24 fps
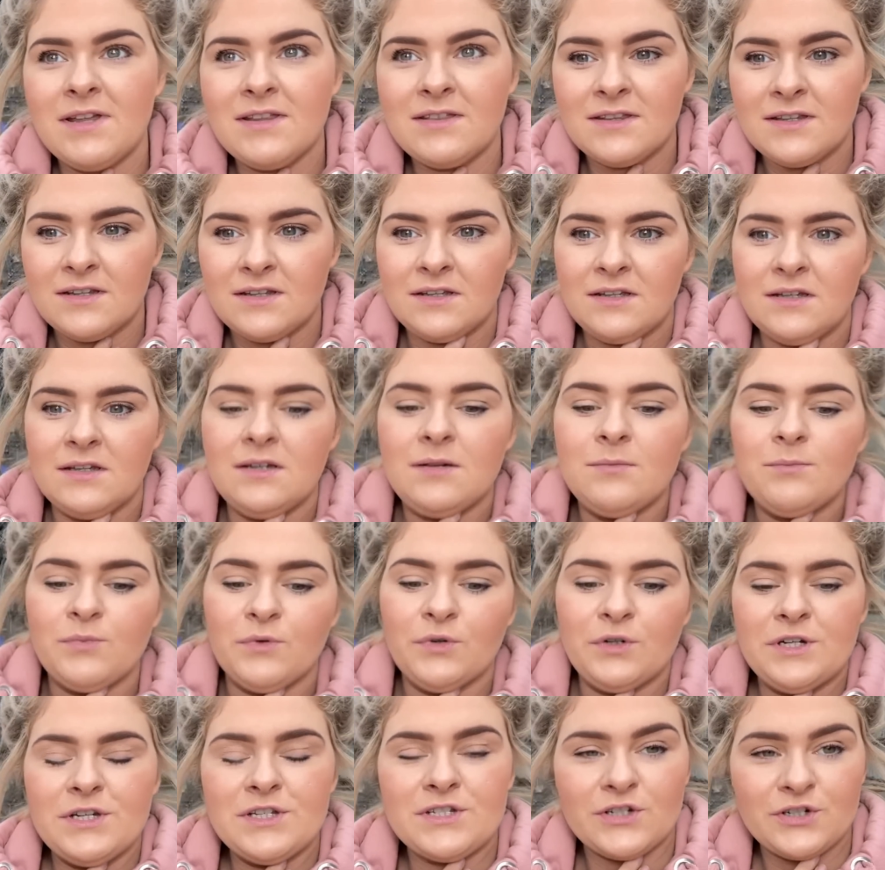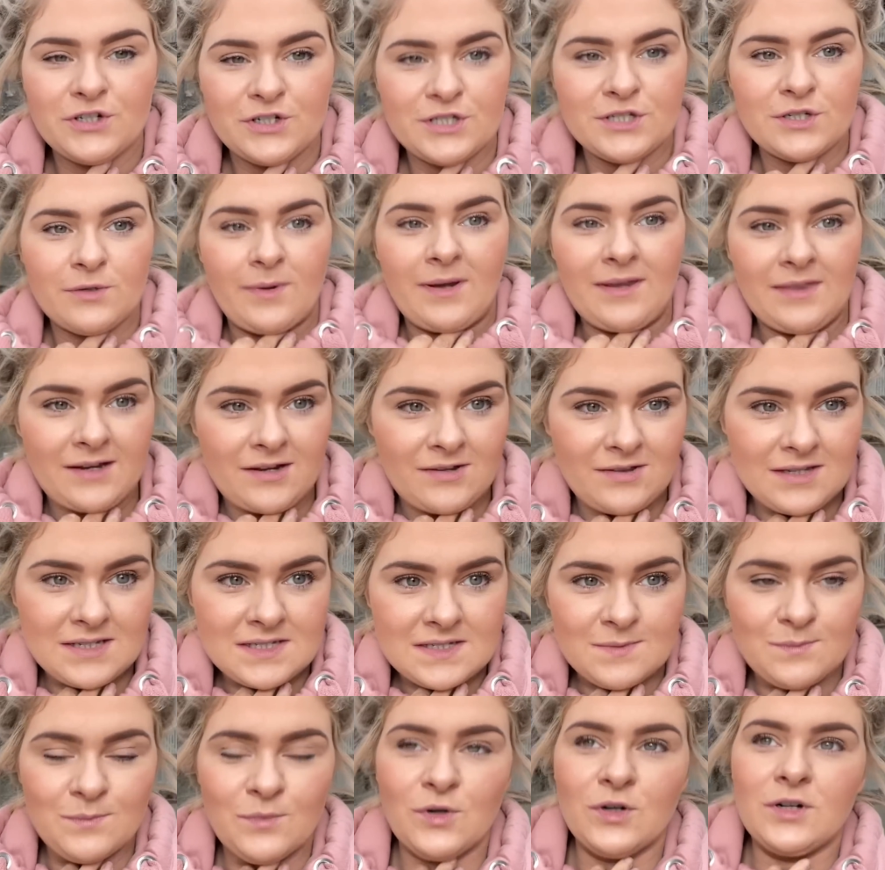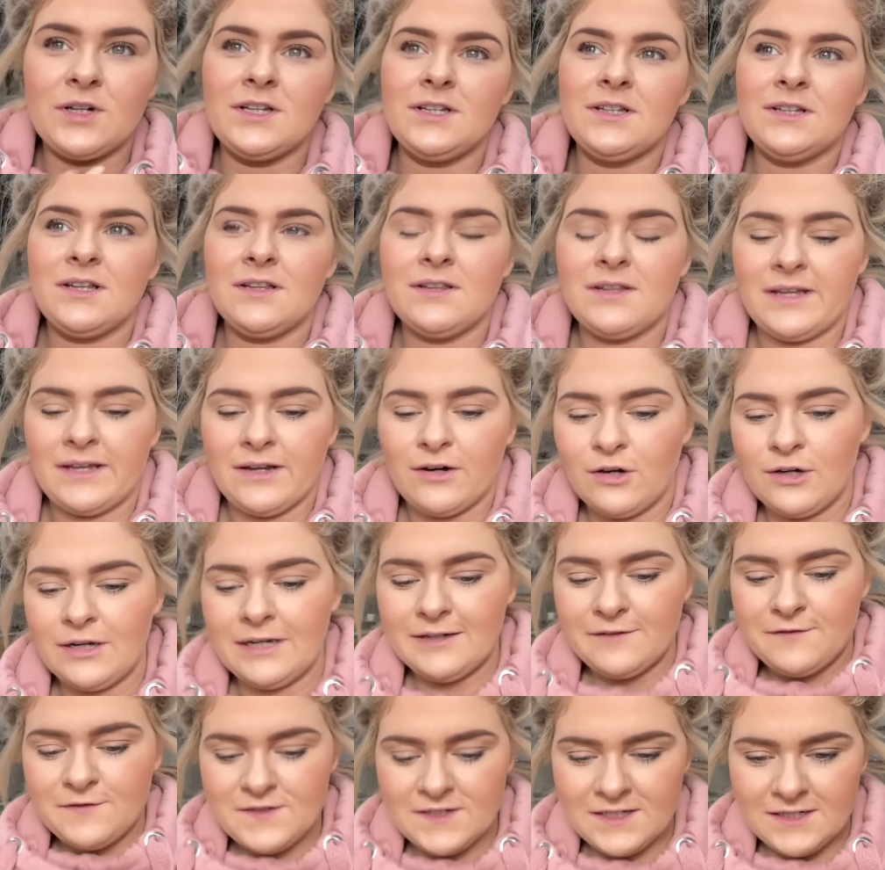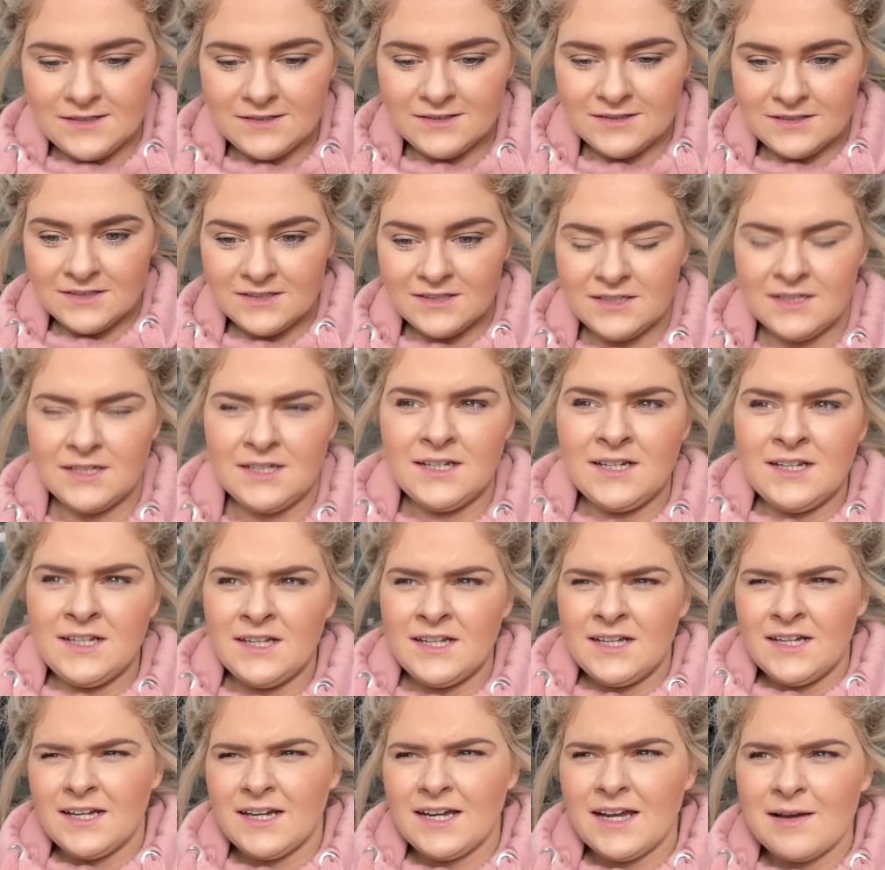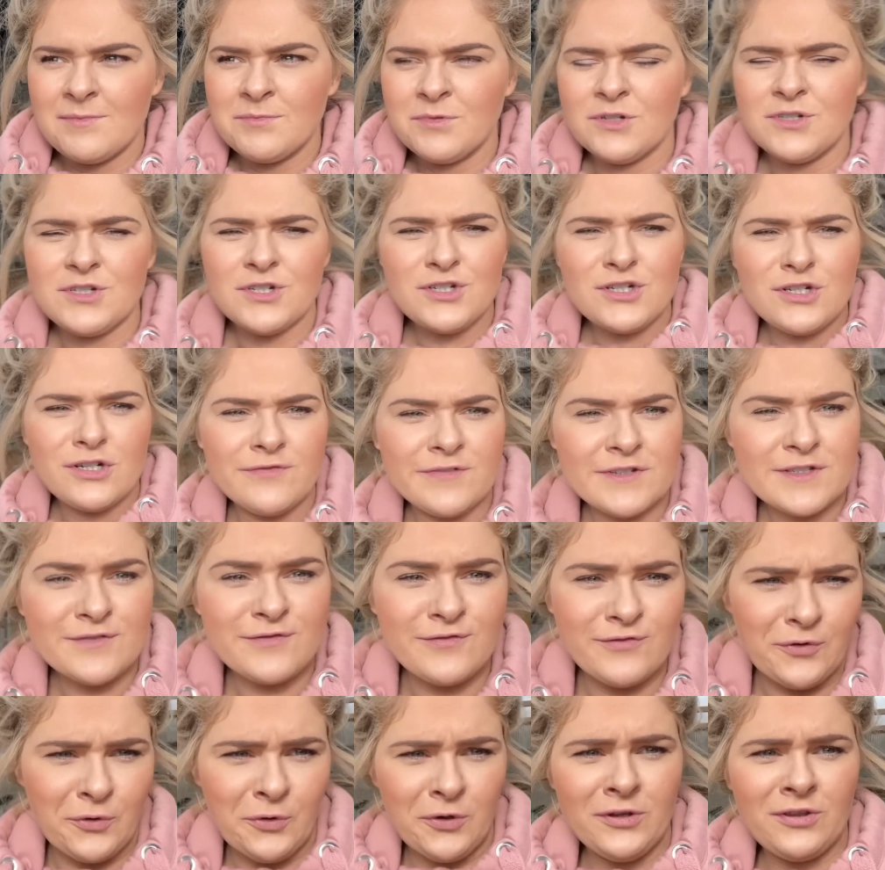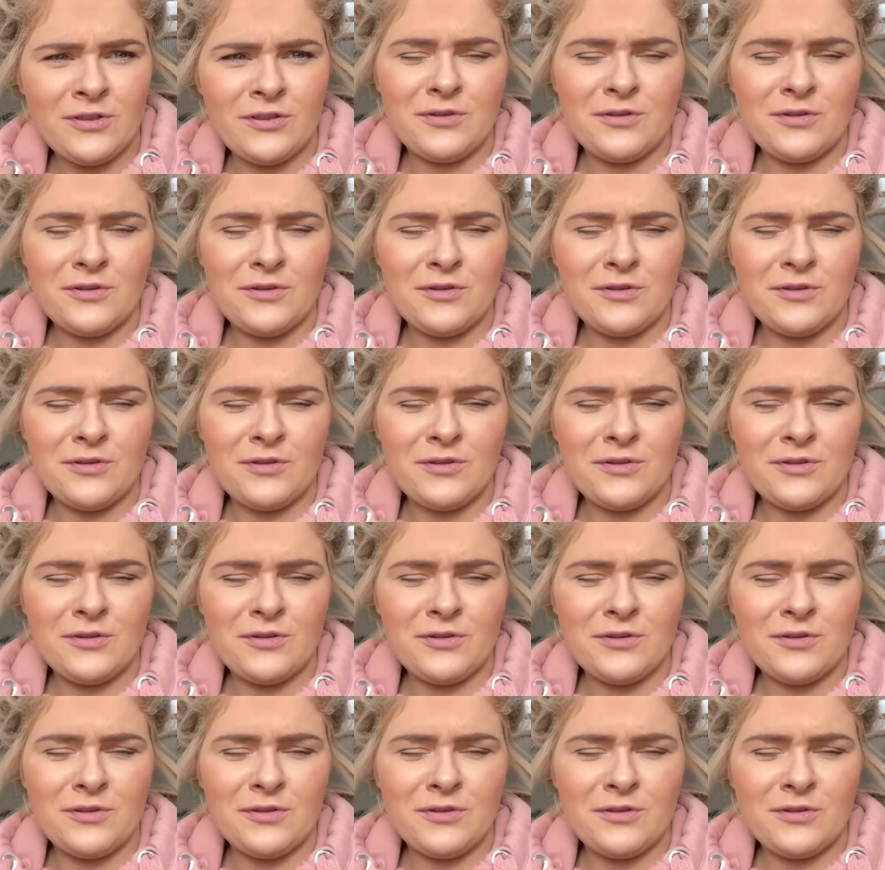The boys are just away there this morning. They are lifting, I'm not too sure if it's 4th